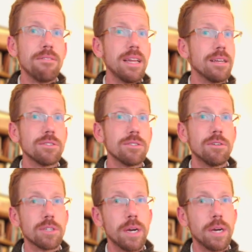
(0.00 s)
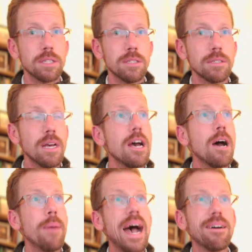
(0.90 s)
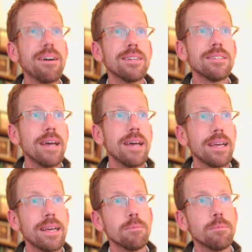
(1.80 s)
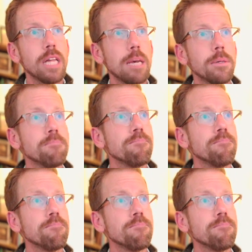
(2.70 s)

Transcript: any concerns or questions about how to design a custom label.